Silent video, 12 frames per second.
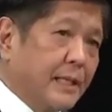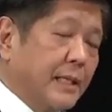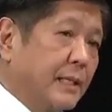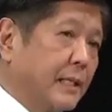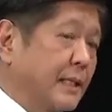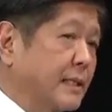
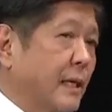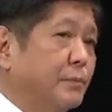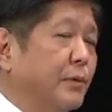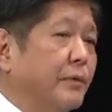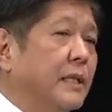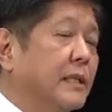uh,
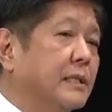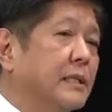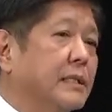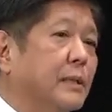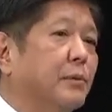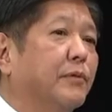some, of the,
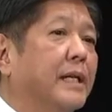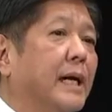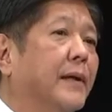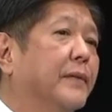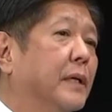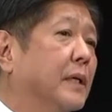some of the
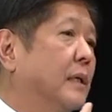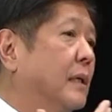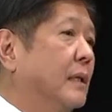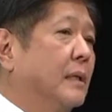other